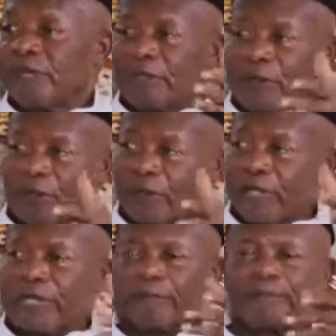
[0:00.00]
and all
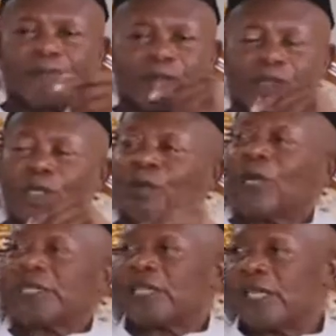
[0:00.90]
that. I said,
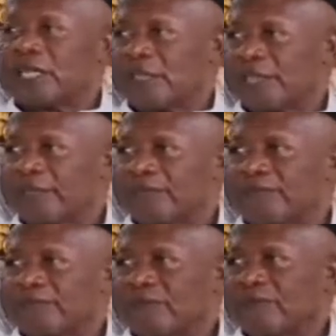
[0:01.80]
write a letter.
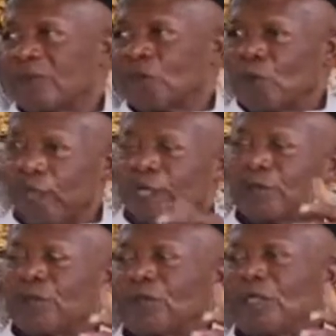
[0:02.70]
We'll go and
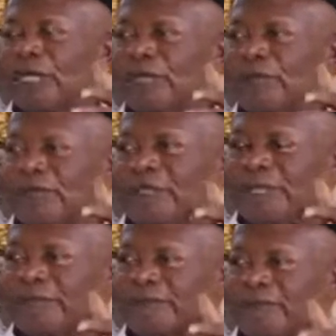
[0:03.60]
give it to the
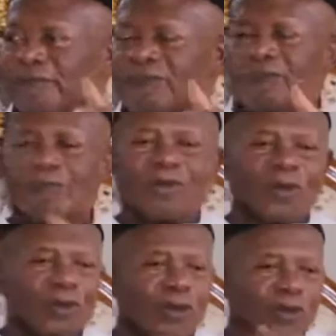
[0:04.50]
headmaster.
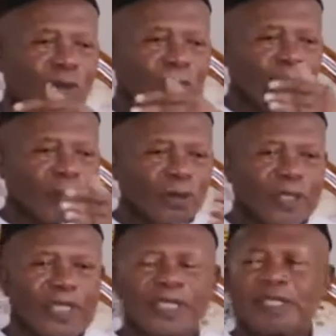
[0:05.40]
So I wrote
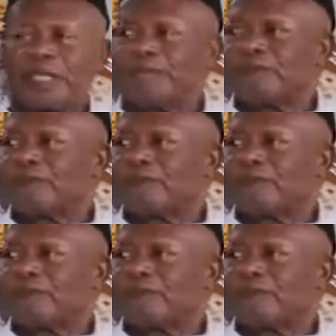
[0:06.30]
the letter